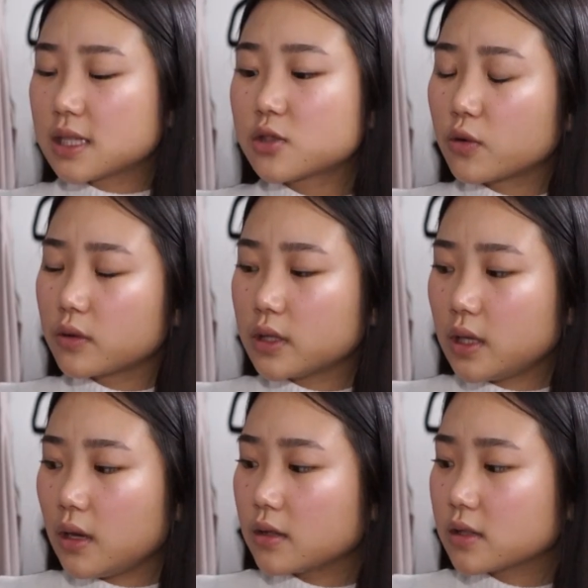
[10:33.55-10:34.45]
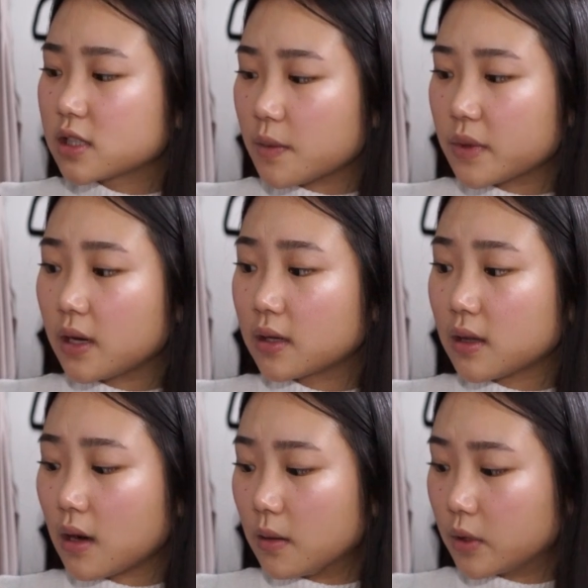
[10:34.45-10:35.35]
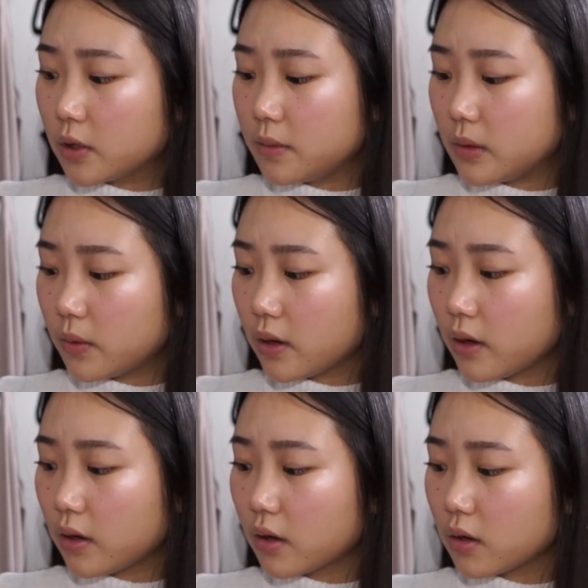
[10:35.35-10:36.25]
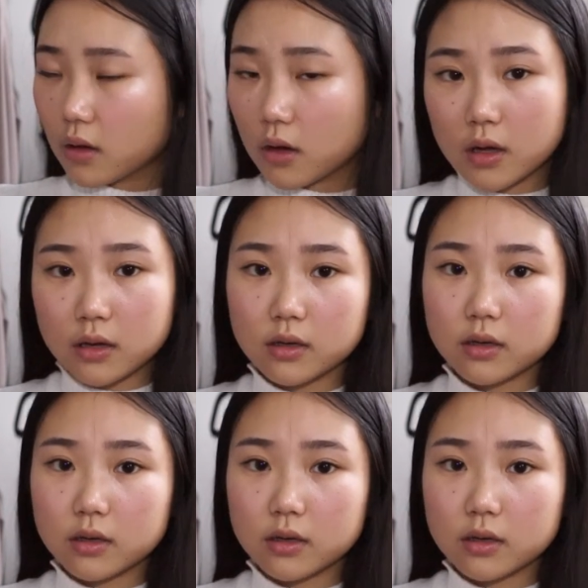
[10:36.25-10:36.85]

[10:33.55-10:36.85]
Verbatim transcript: is totally something that I'm gonna be wearing a lot